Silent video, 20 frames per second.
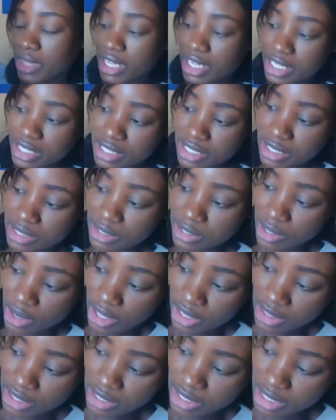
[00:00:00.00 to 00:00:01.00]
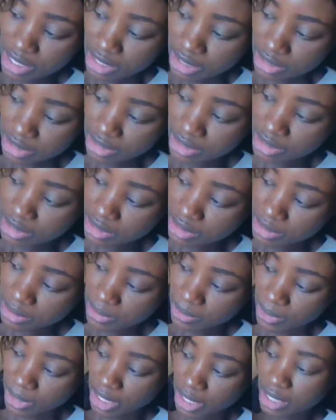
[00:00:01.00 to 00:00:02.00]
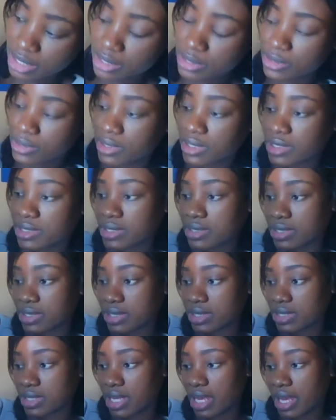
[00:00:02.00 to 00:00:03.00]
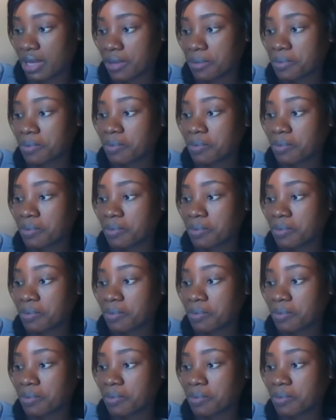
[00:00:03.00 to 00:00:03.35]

in the northeast. Okay, so this is it here.